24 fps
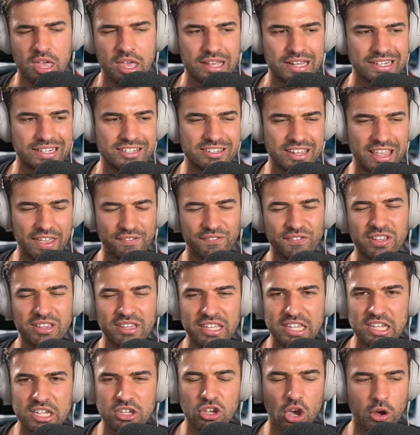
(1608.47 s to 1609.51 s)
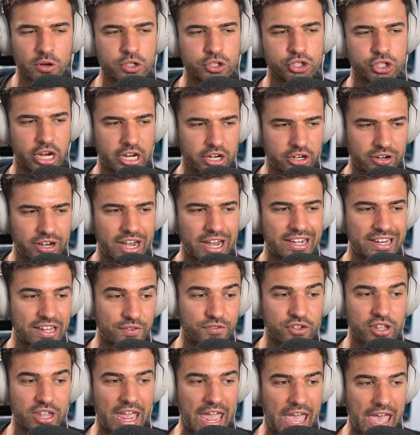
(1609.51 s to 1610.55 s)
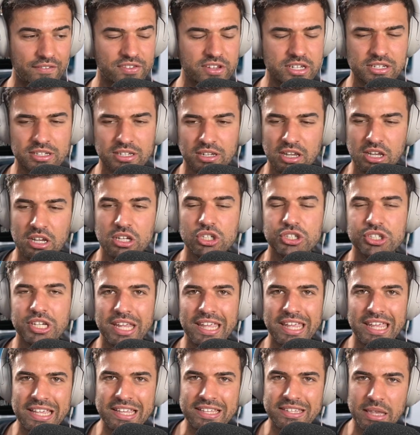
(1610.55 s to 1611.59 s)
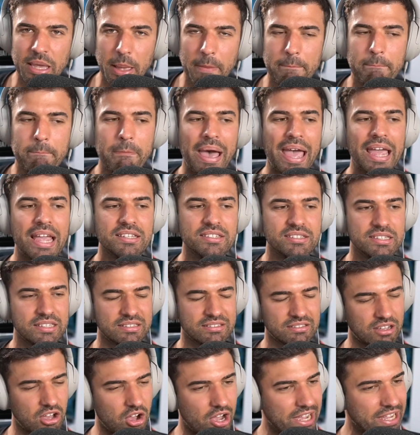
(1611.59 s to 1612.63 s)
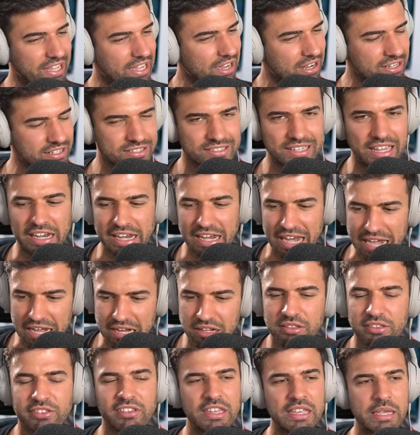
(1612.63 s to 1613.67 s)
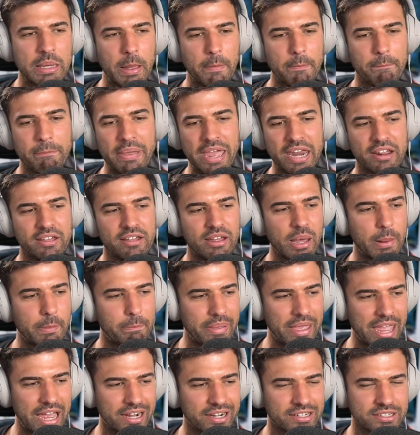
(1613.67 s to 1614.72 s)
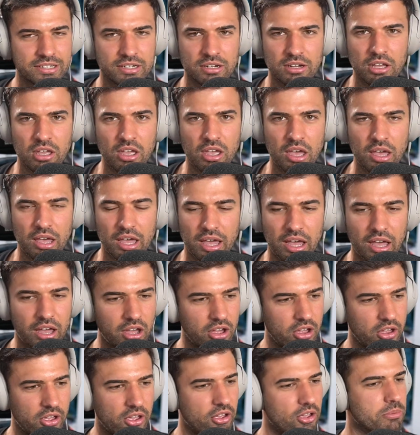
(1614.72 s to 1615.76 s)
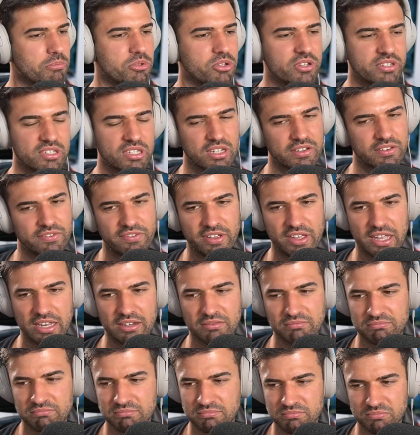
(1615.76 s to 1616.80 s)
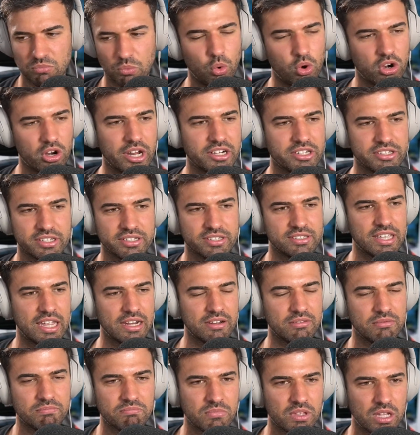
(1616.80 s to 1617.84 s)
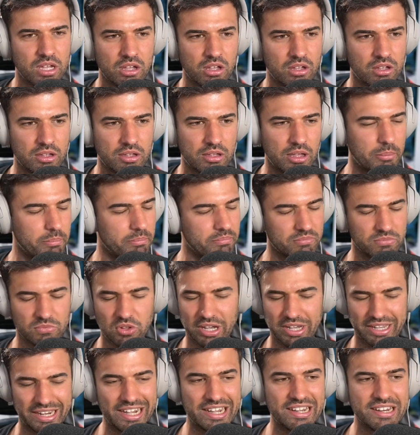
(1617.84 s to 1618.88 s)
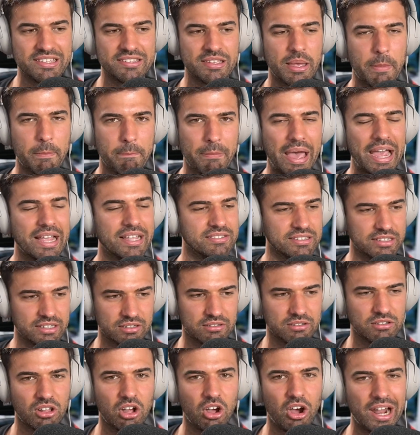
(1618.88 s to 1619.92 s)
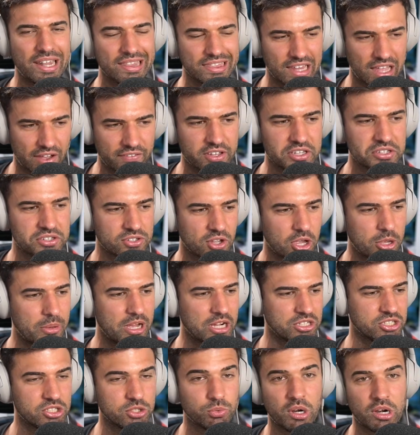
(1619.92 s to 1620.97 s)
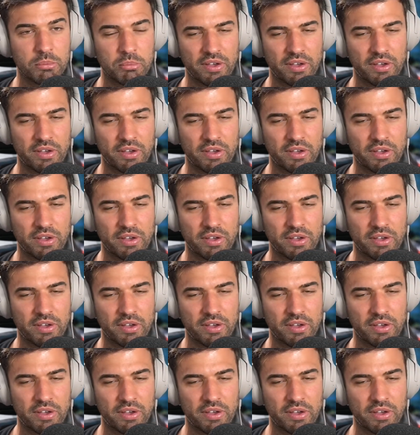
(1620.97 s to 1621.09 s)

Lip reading: definitely go and check her out if you haven't. She is amazing. I can't say anything better about her music than what I just said. Like, it is amazing. I love it so much. She's one of my